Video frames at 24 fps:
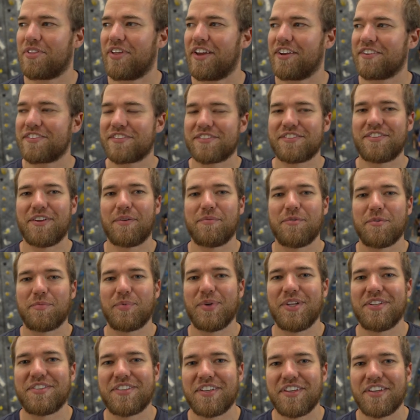thanks
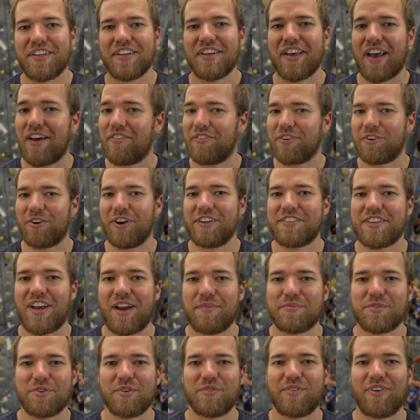WPT, having a great
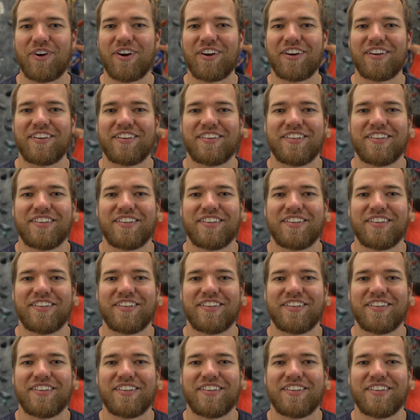time so far.